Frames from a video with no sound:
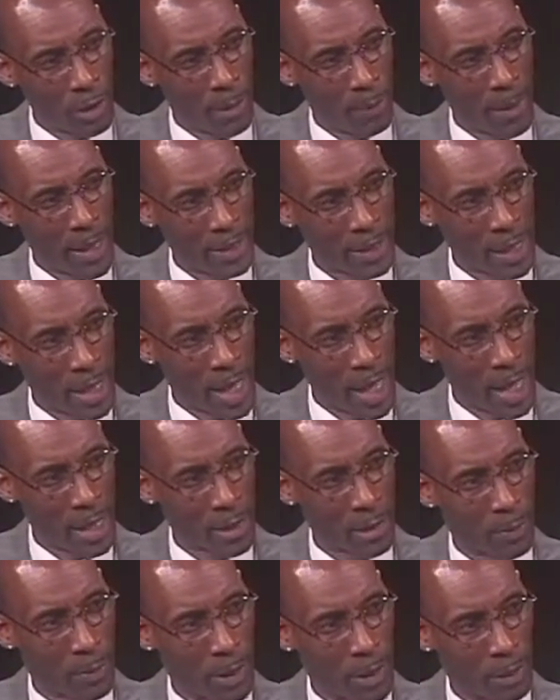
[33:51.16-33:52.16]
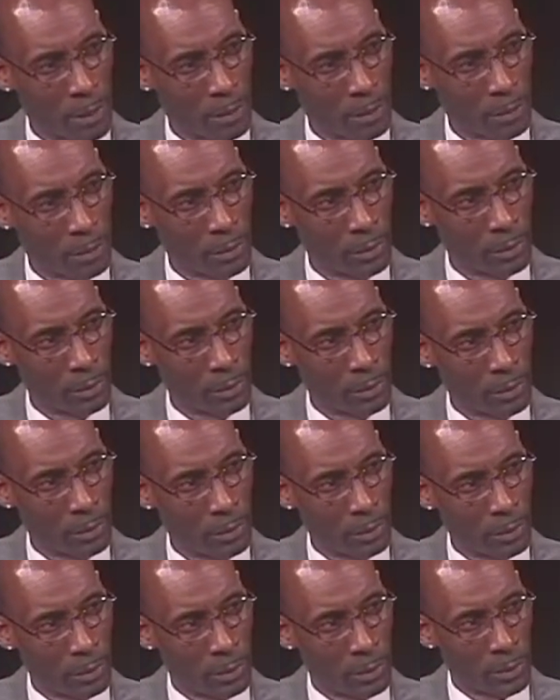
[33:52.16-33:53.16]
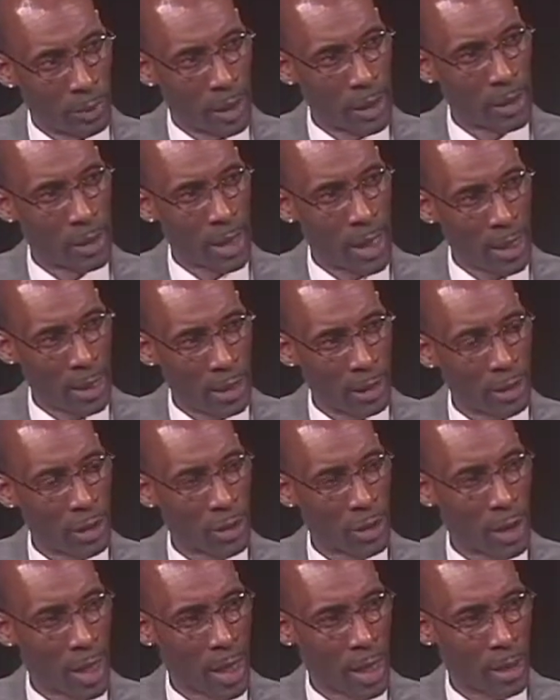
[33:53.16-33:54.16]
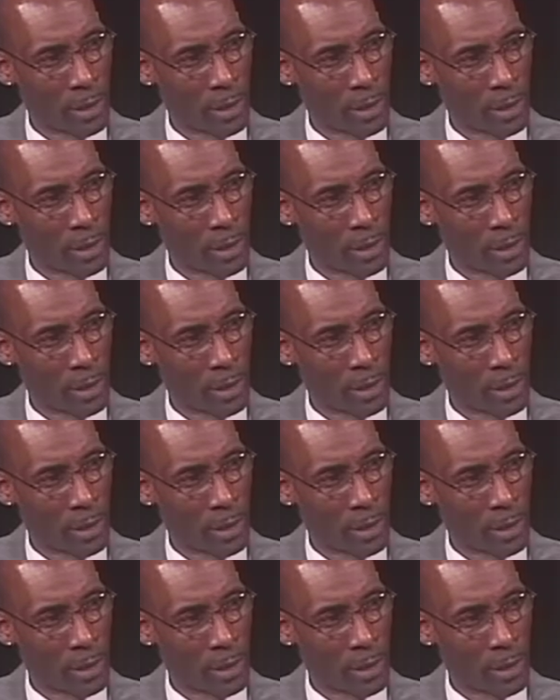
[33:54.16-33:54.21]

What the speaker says: up at the hospital and taken the child.